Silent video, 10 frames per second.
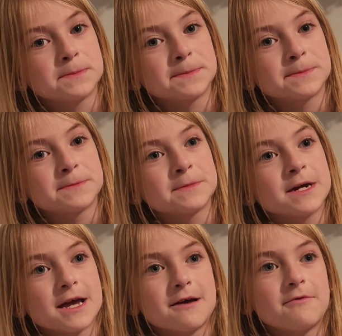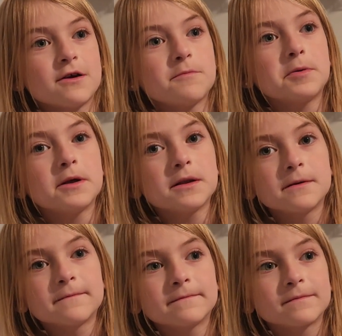Yeah, and starting
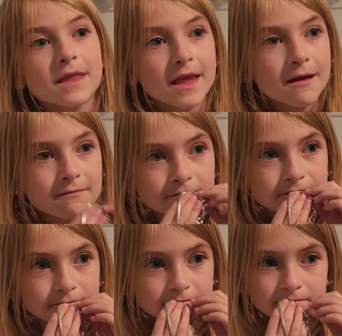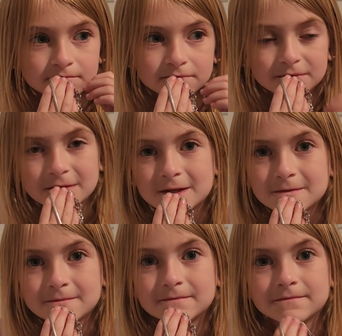December 1st, you're going to do all of them in one
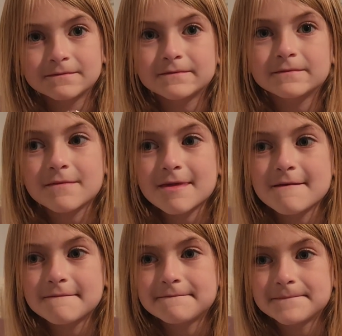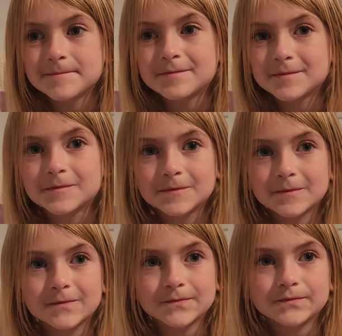day, and then release
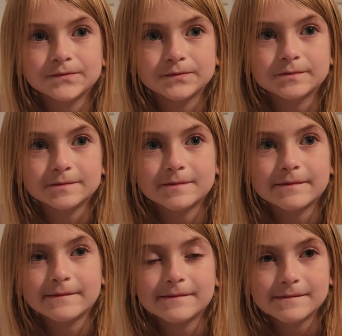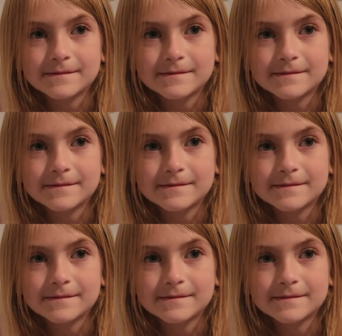each video each day, right?